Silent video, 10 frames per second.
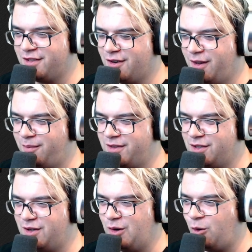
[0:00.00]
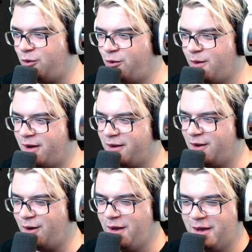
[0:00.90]
early position called for bet, you
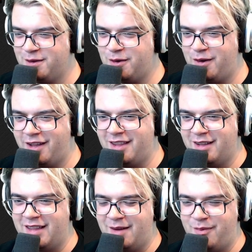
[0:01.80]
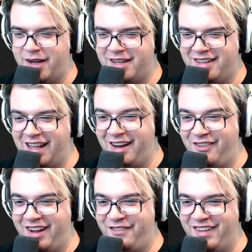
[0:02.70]
know. So I think that
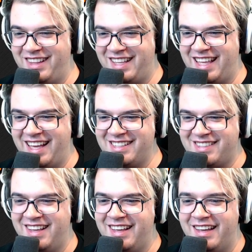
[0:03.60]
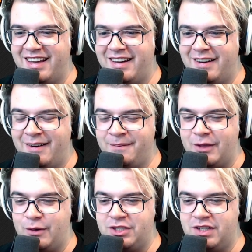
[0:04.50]
might be the case.
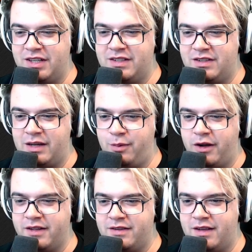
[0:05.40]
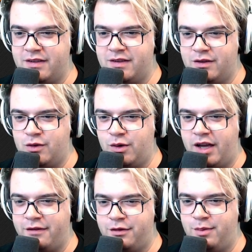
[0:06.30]
Question is, Tight Pocket says, so you
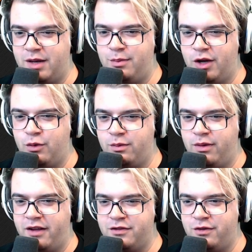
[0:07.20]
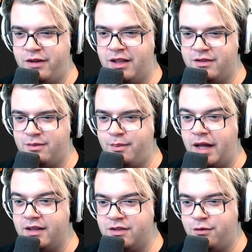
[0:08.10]
have to bet big with bluffs to
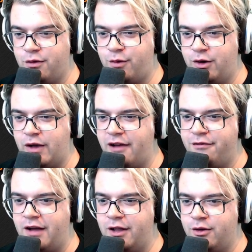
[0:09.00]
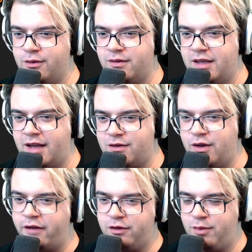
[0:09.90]
balance for when you have value. Yes, you
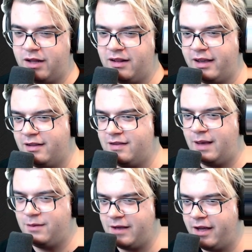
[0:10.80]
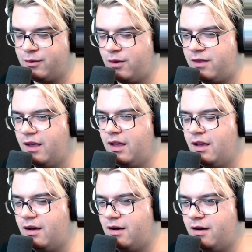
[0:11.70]
have to bet like the same size with
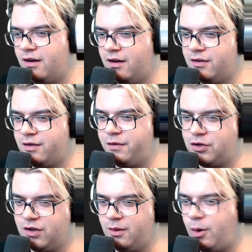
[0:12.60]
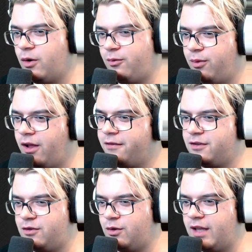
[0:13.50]
a sufficient amount of bluffs
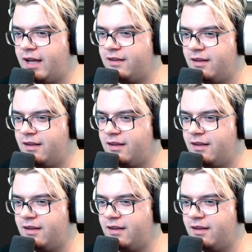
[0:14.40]
so that